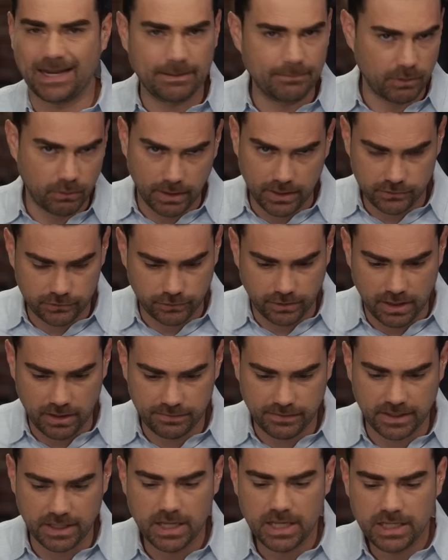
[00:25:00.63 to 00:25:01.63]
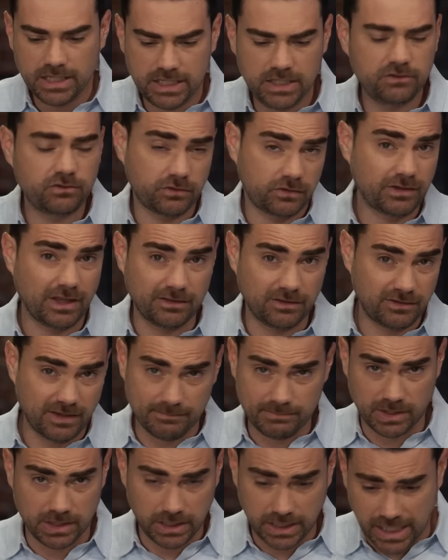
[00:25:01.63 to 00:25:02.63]
on immigration or anything. He just said the
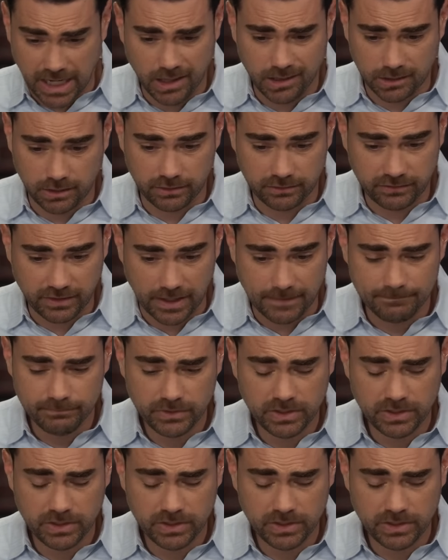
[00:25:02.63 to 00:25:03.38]
same thing that Gallagher said.